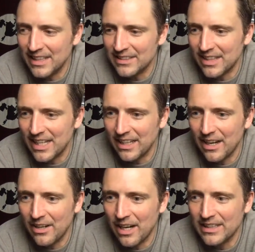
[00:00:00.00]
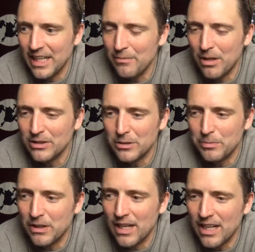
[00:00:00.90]
It's like a kid must just
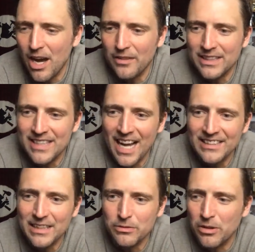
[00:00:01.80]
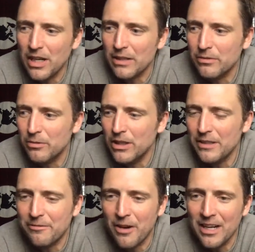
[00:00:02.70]
be like, oh, these Nazis were like really
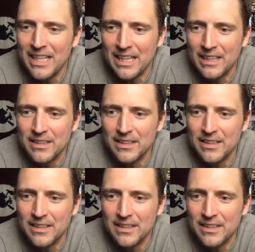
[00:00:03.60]
funny.